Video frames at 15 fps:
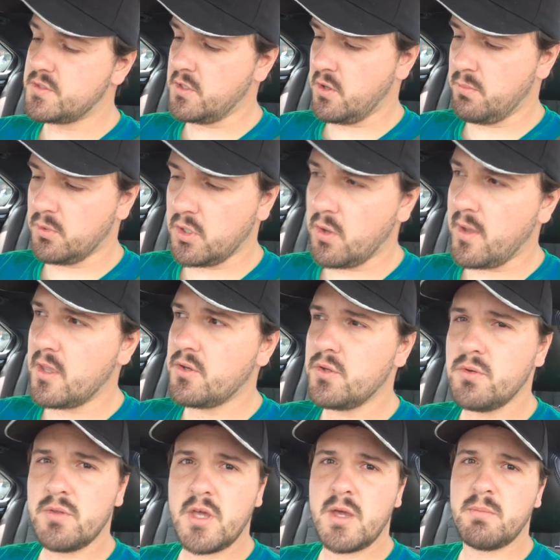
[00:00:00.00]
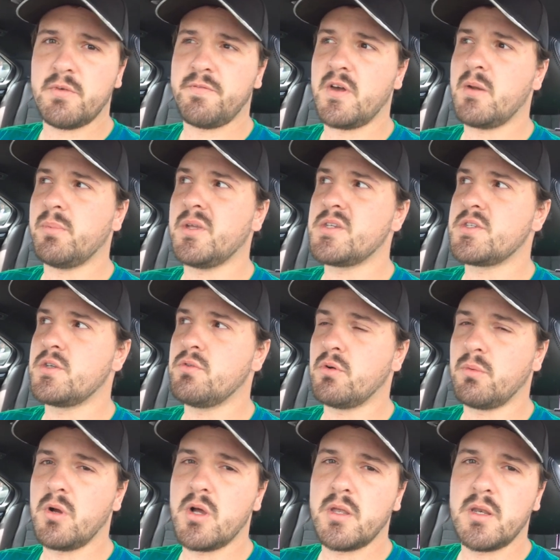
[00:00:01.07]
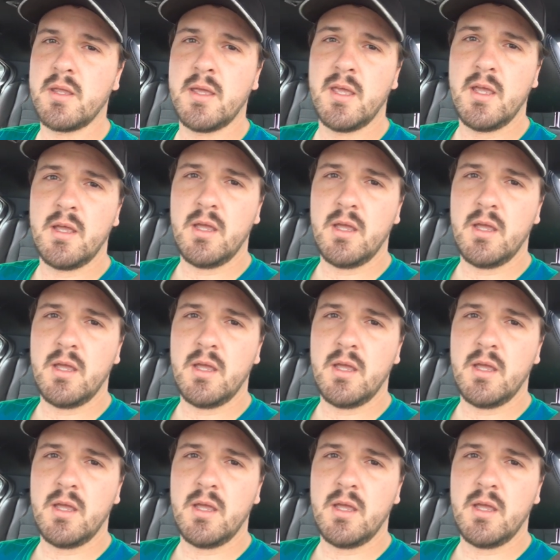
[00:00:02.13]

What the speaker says: So I'm gonna go ahead and do that. I'm gonna find a place to do a run,